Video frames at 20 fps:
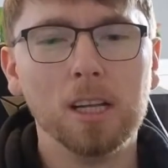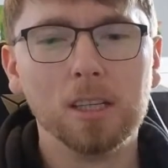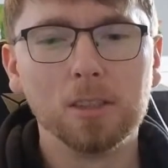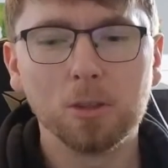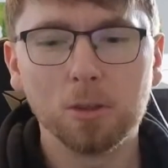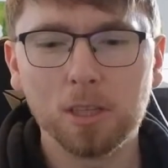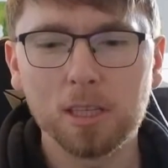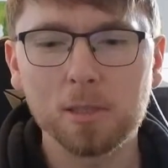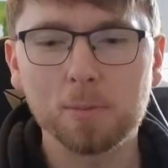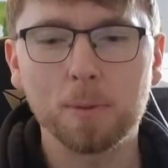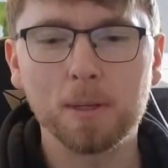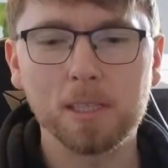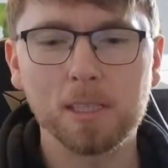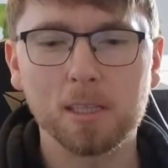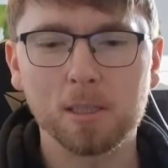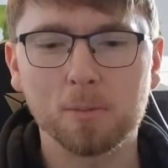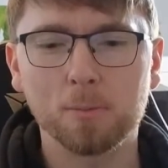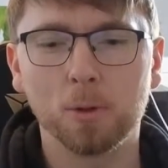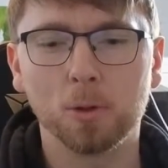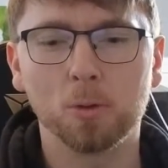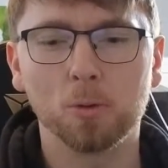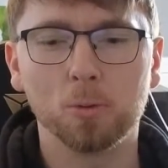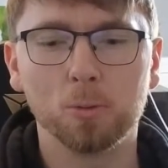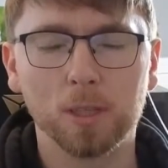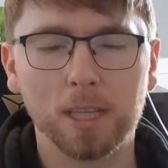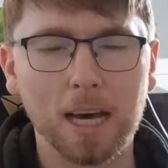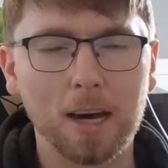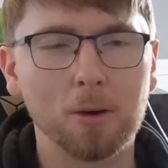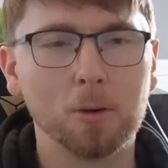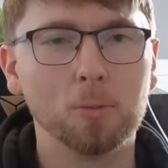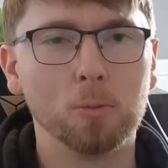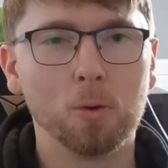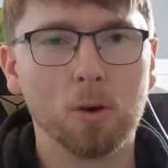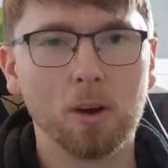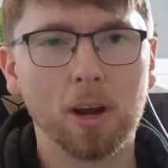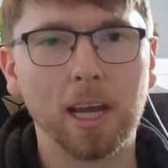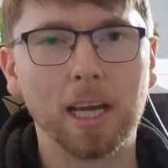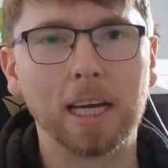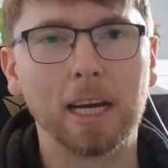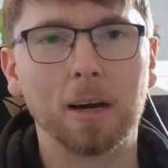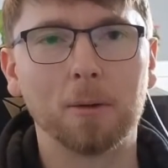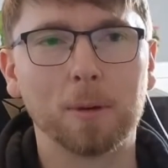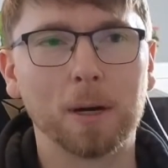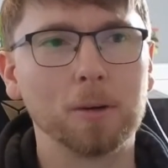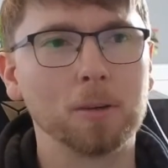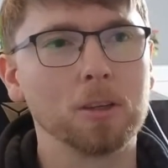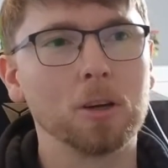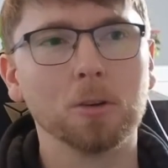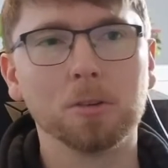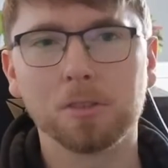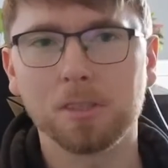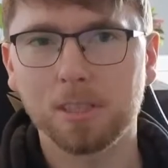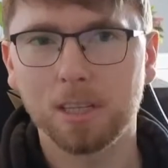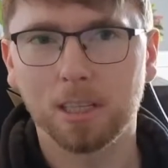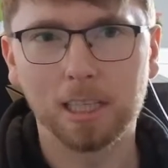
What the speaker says: do this business model without worrying about constantly